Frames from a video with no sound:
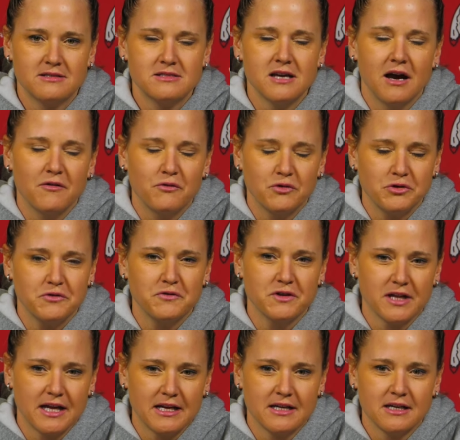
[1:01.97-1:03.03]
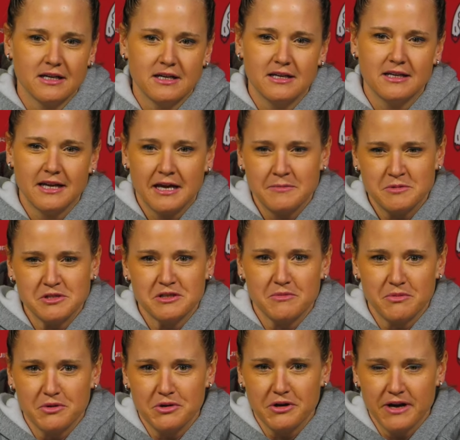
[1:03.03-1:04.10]
tough when you feel like games slip
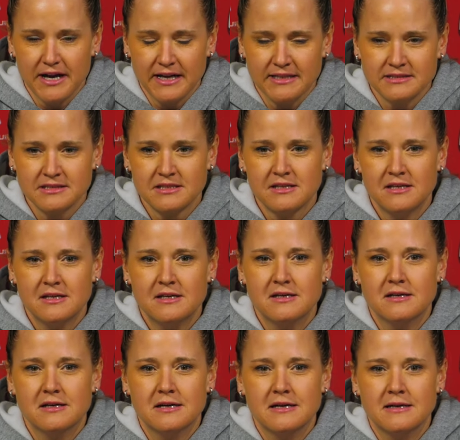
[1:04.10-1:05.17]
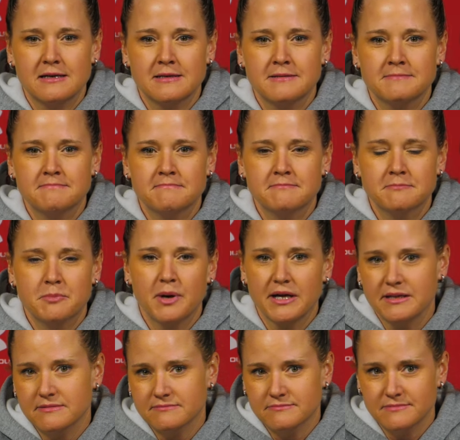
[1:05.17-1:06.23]
through your hands,
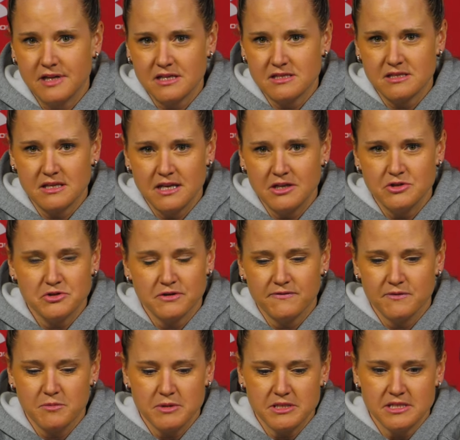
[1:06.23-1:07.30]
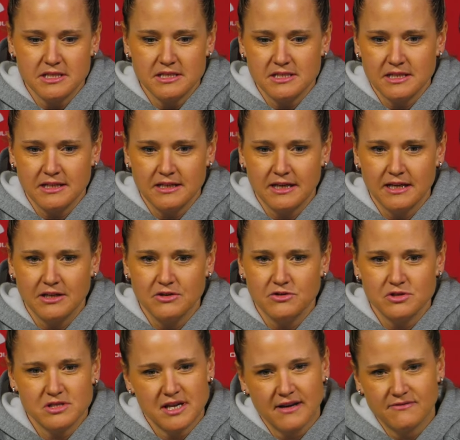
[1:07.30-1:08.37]
but that's the nature of the business, and you
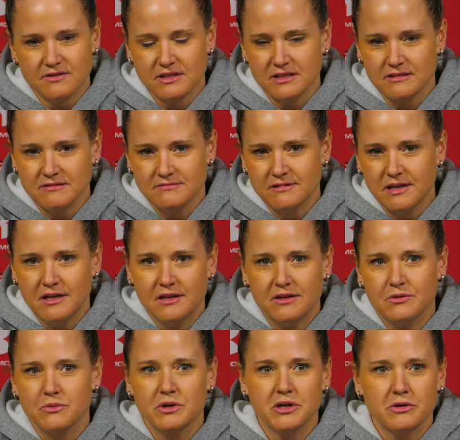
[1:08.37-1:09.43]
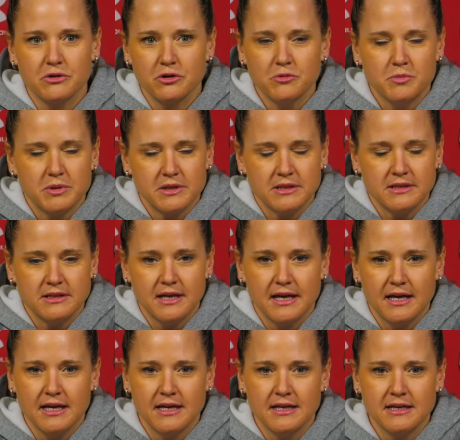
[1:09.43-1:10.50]
just have to regroup
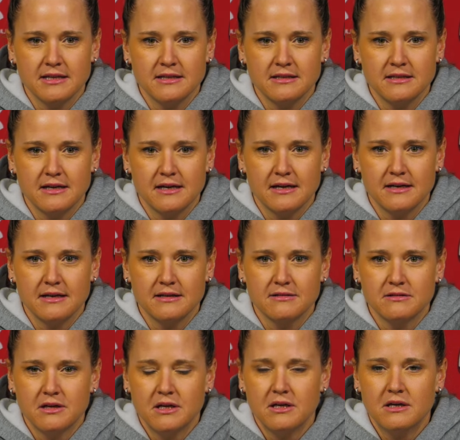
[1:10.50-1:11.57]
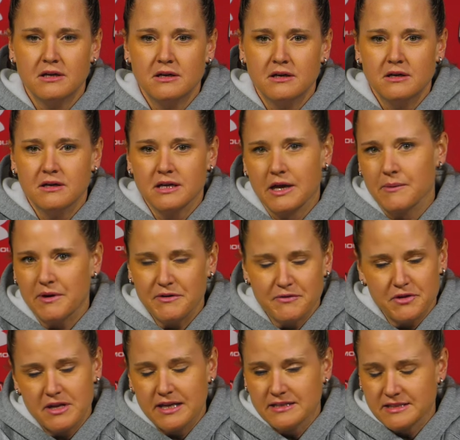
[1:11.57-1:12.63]
and get ready for
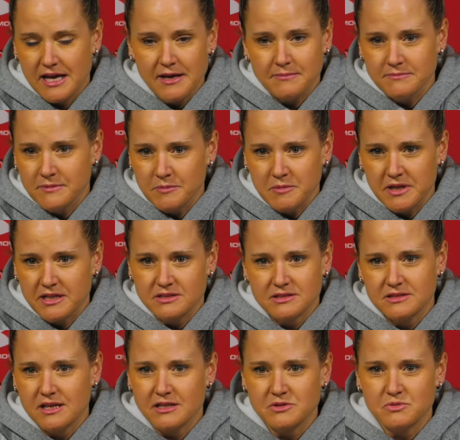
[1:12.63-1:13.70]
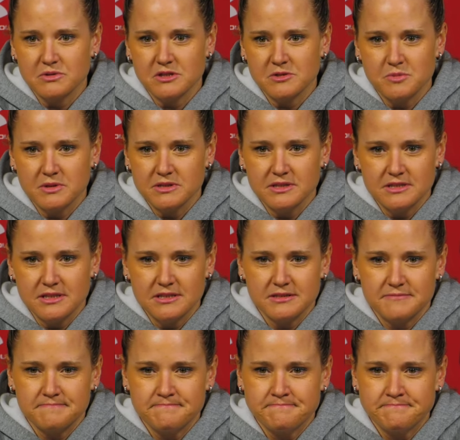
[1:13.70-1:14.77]
the next game. I mean, that's what this business is.